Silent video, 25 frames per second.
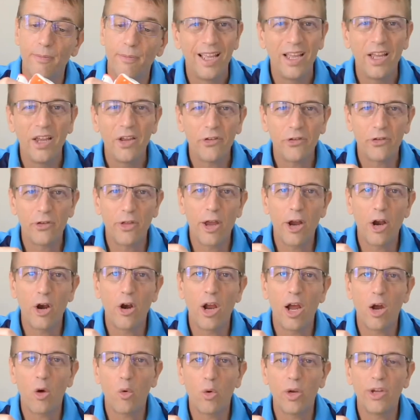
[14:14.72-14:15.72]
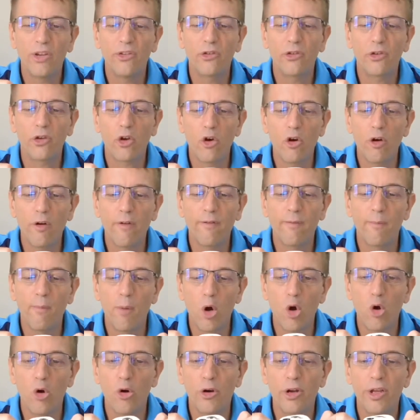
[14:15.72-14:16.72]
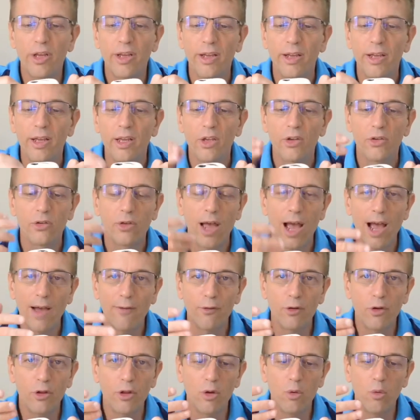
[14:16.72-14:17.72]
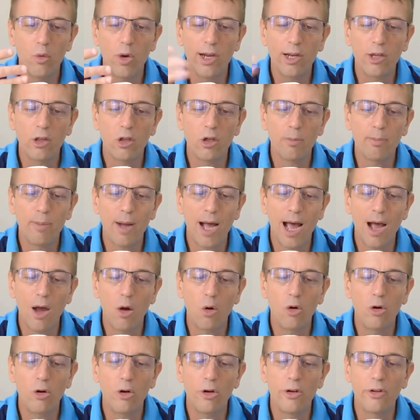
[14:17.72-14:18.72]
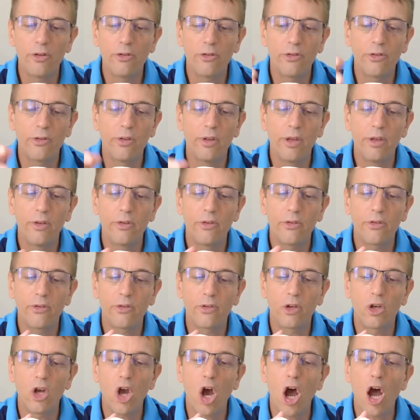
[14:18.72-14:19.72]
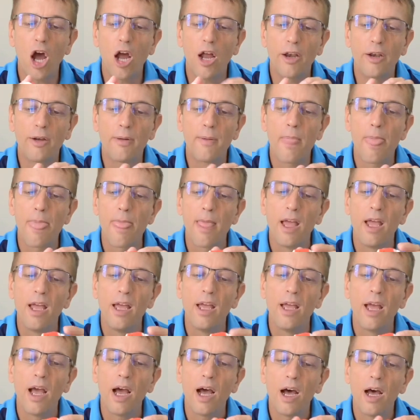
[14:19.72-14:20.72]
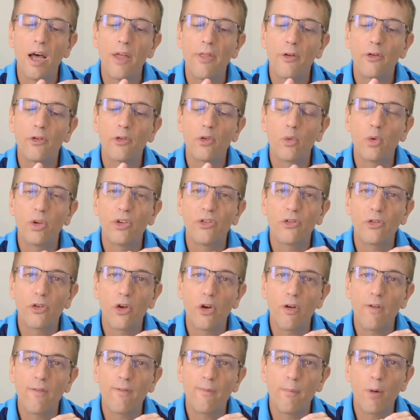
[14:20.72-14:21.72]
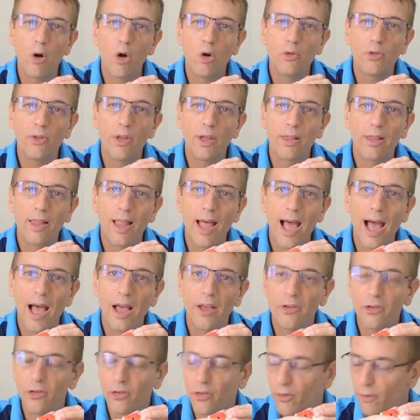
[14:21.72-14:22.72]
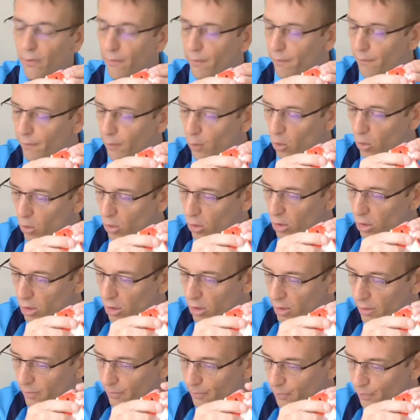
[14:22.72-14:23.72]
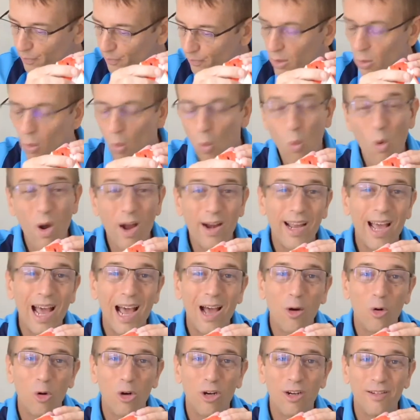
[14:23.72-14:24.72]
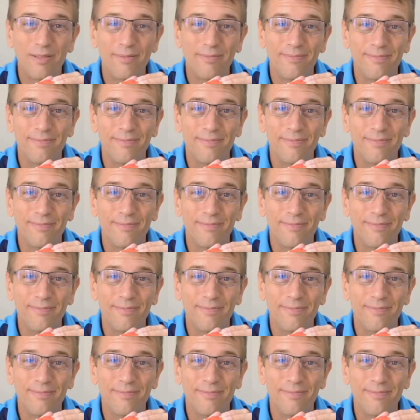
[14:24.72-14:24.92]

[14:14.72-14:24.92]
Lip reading: Is there a reserve mode? So after the regular power is gone, there's a reserve mode that lasts for 1 hour